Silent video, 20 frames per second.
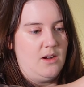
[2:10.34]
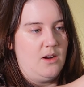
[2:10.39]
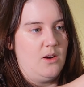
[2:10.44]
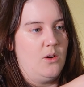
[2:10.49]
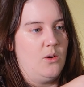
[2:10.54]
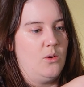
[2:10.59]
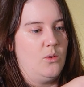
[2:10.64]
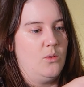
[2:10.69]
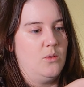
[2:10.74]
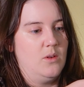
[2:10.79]

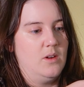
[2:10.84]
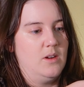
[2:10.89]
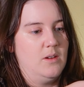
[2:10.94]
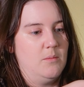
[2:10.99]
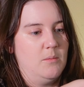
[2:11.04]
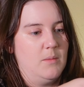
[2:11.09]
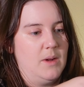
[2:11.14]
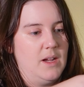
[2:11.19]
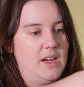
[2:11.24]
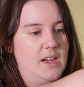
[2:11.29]
Oh
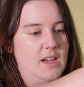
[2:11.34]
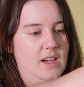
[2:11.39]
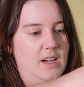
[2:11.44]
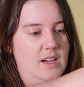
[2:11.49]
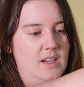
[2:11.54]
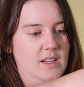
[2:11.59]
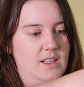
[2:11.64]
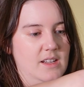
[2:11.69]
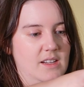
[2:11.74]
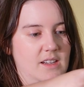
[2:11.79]
my
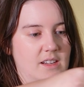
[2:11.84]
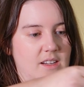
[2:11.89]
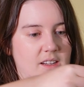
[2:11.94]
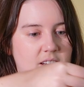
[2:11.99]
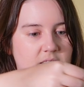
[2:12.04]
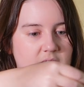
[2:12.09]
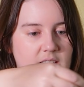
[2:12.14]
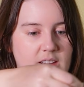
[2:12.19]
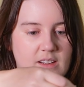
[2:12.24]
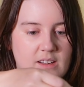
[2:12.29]
god.
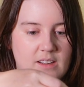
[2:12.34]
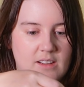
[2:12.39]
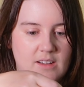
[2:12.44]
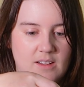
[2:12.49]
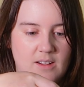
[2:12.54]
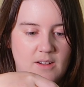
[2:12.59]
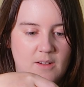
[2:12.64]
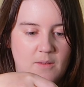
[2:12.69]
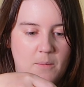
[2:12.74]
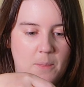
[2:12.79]

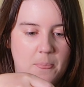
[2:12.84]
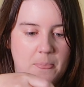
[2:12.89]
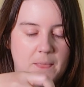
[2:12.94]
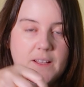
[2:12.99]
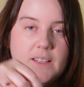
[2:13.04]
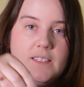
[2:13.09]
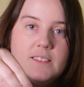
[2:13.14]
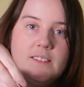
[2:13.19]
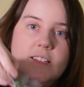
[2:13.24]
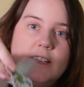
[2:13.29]
Look at
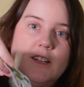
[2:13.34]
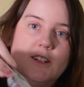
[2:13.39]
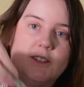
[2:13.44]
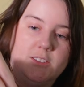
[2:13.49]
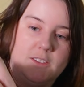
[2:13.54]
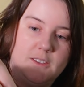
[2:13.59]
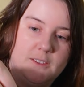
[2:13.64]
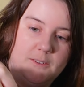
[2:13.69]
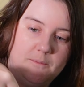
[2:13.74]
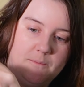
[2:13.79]
these
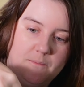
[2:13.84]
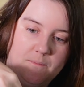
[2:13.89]
stickers.